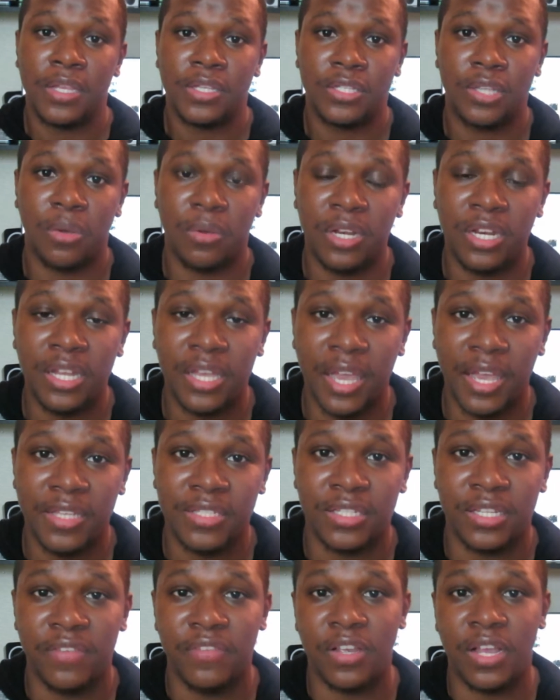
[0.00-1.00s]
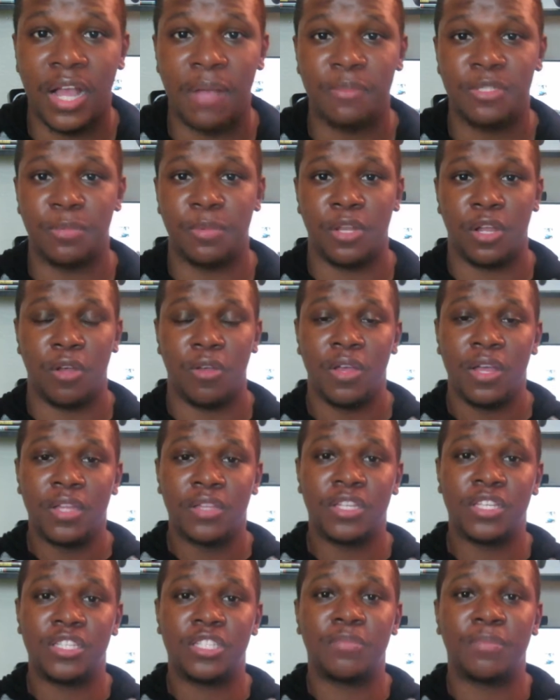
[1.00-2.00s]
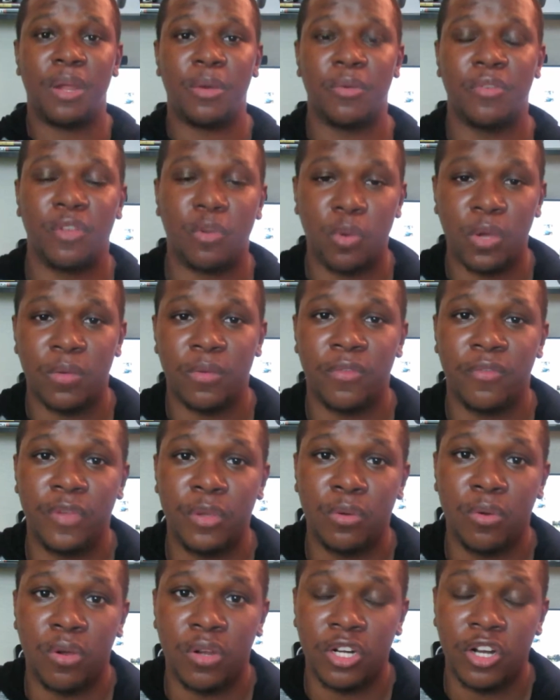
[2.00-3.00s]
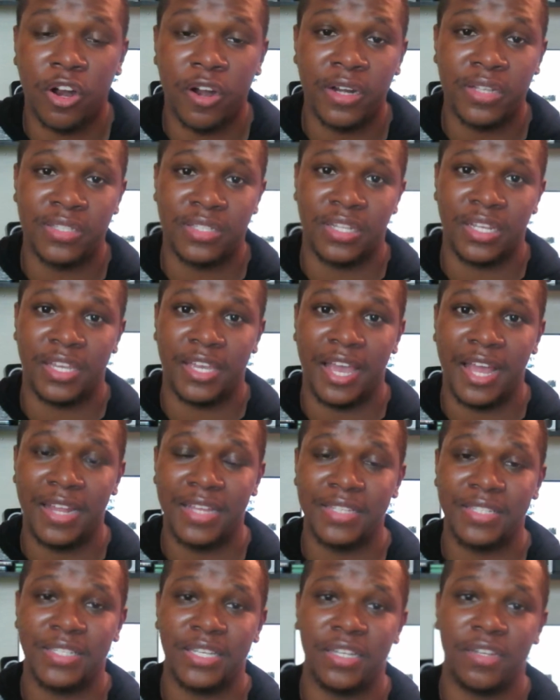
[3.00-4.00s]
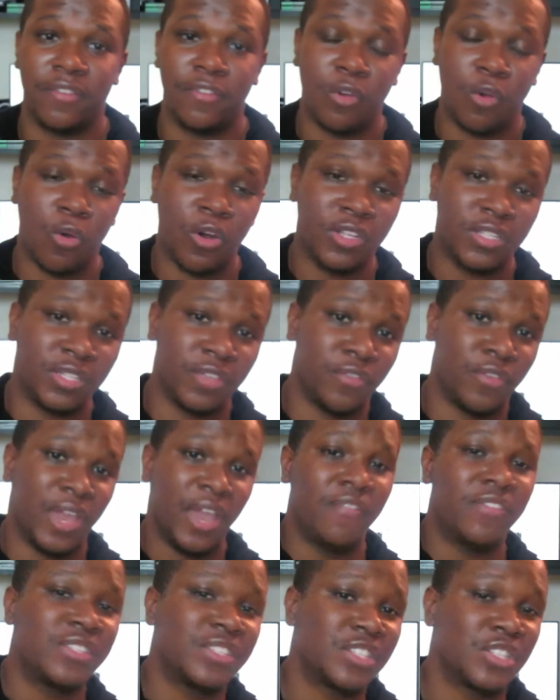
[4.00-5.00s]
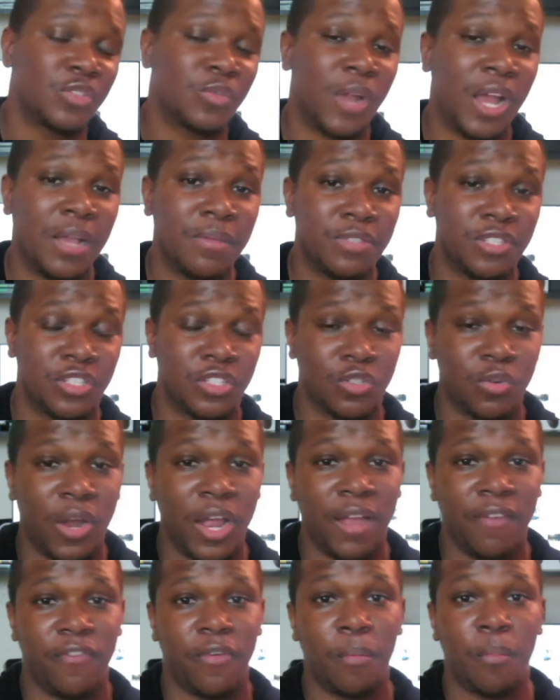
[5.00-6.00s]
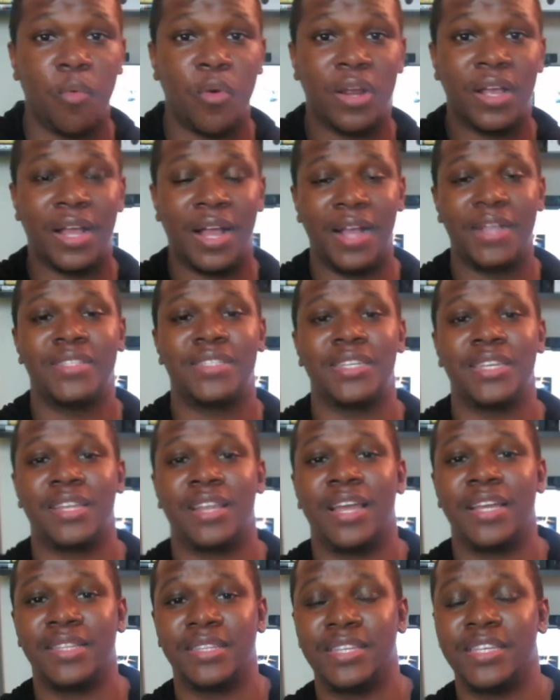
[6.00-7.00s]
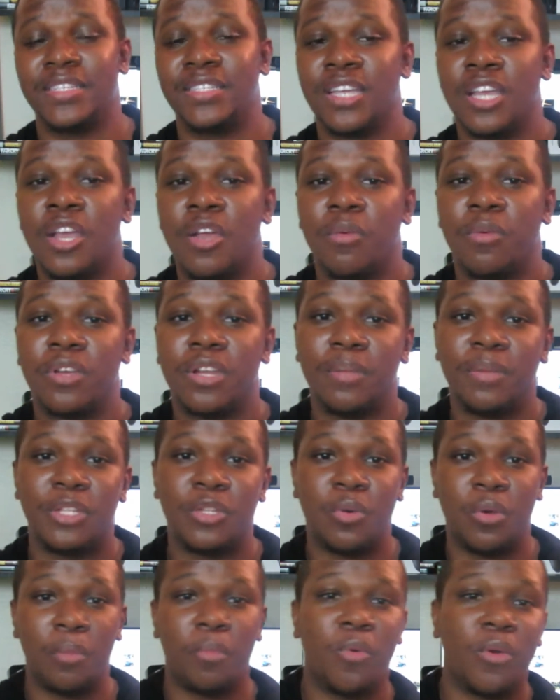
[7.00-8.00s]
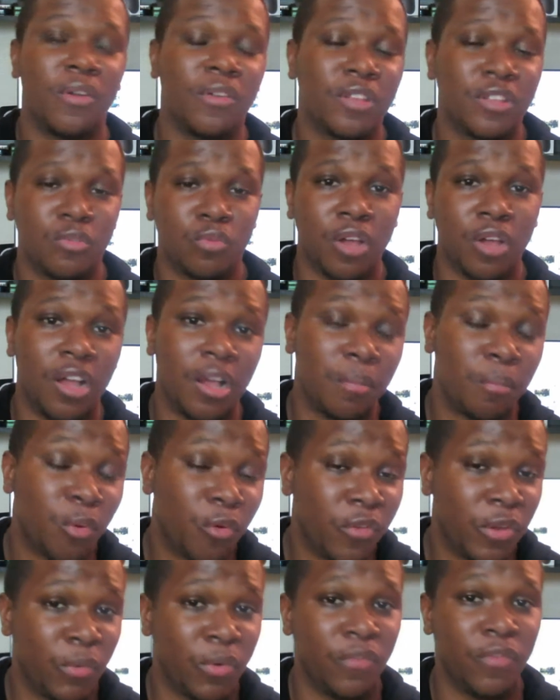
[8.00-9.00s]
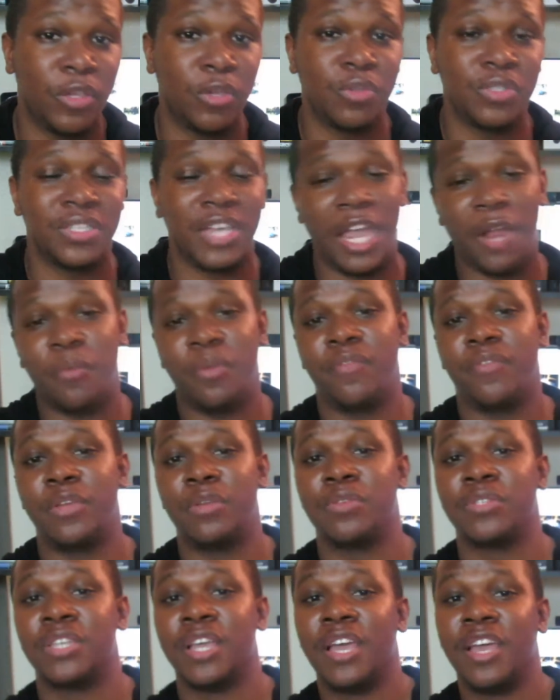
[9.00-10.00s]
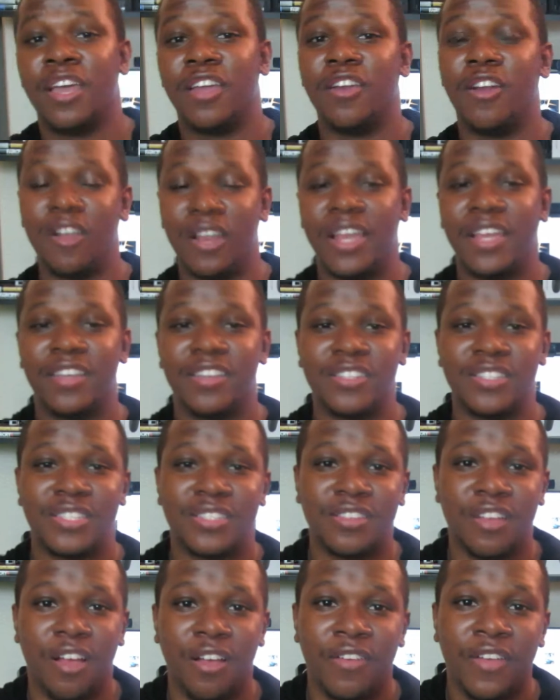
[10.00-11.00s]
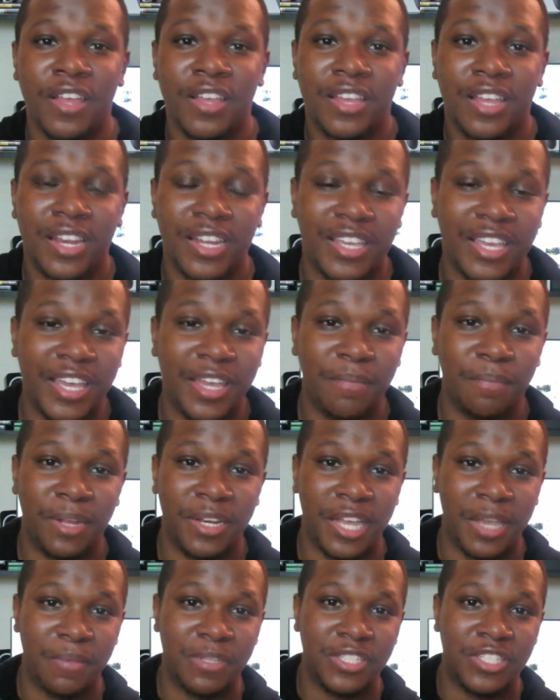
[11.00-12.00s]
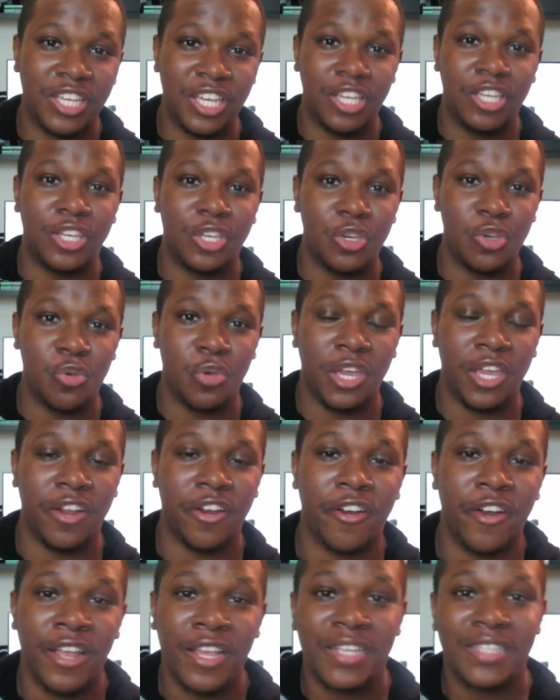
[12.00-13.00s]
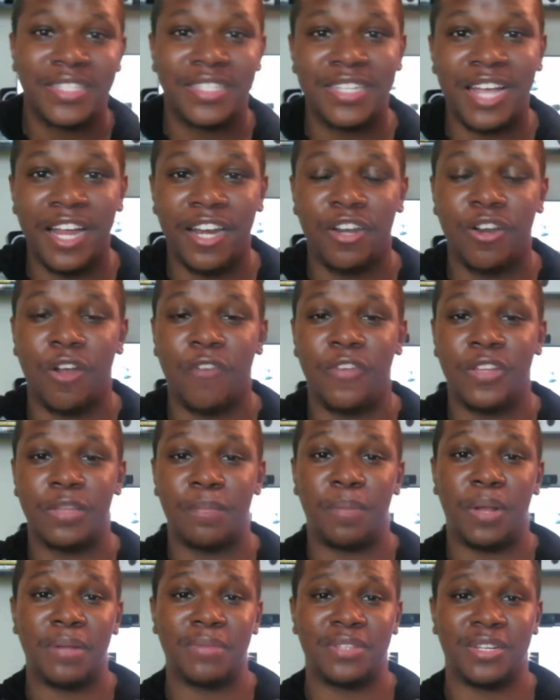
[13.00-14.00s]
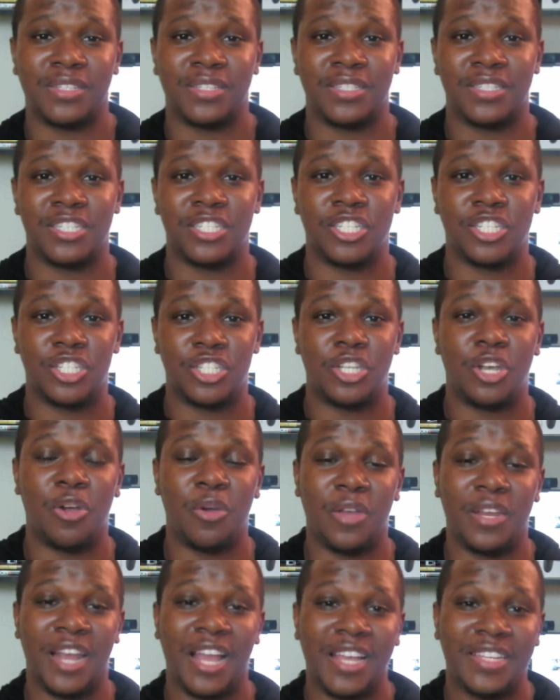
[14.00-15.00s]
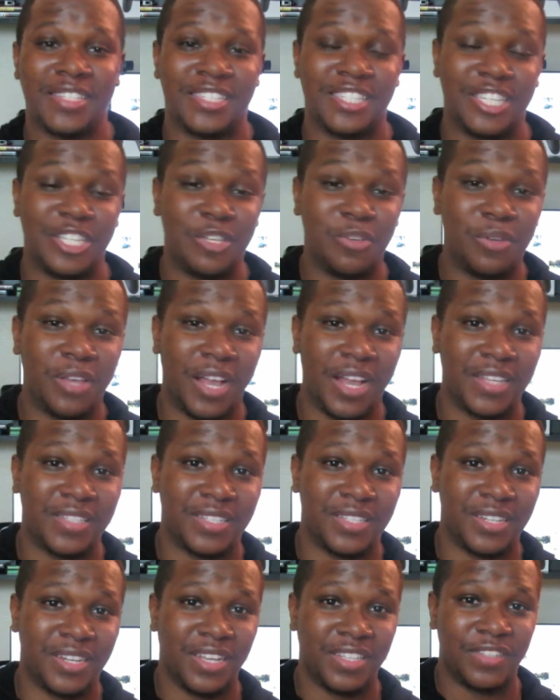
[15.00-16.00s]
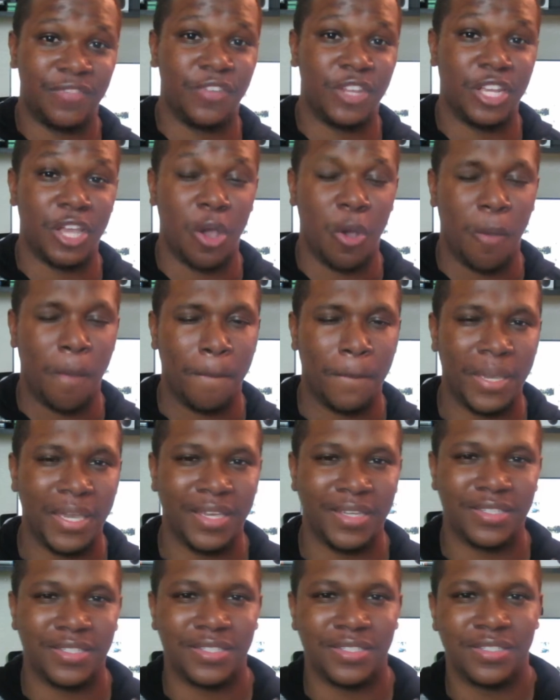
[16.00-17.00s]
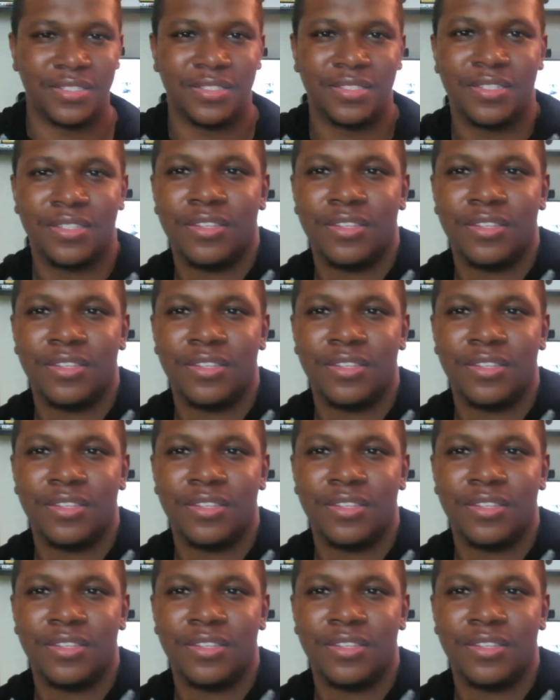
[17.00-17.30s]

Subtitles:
So in any case, leave your comments below. This is my quick review on Guardians of the Galaxy, and of course, if you haven't subscribed, subscribe for more content like this. We're going to be doing more movie reviews, game reviews, and all that good stuff. And again, my name is DQ here, signing off at the Pop Tarts and Onions Show, and I'll see you guys at the next video. Peace.